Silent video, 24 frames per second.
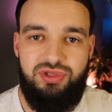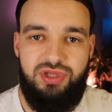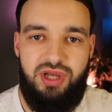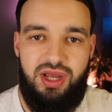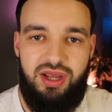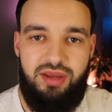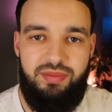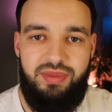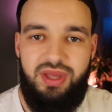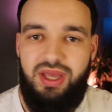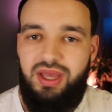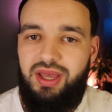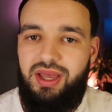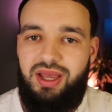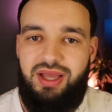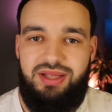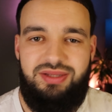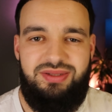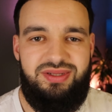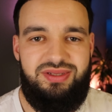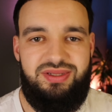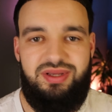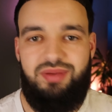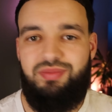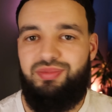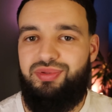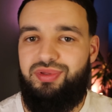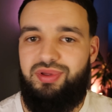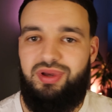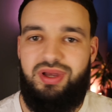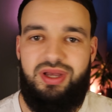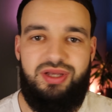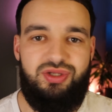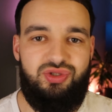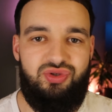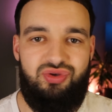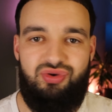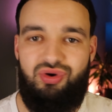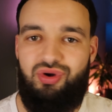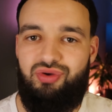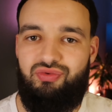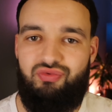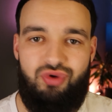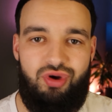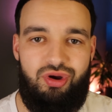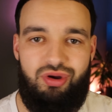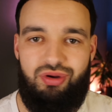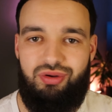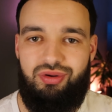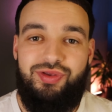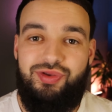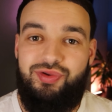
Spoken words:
time and something has gone wrong.